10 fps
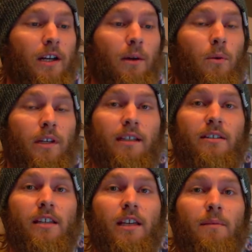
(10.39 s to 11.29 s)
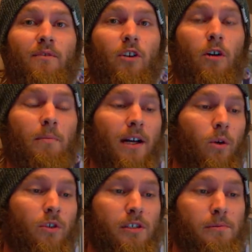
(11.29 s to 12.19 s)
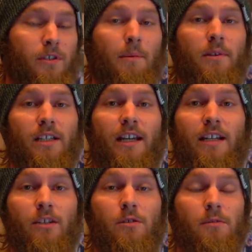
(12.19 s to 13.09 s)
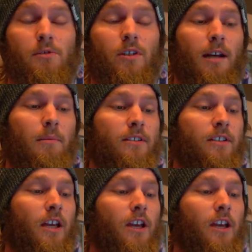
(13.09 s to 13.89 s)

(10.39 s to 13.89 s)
and I will get to them for all my old subscribers and new subscribers.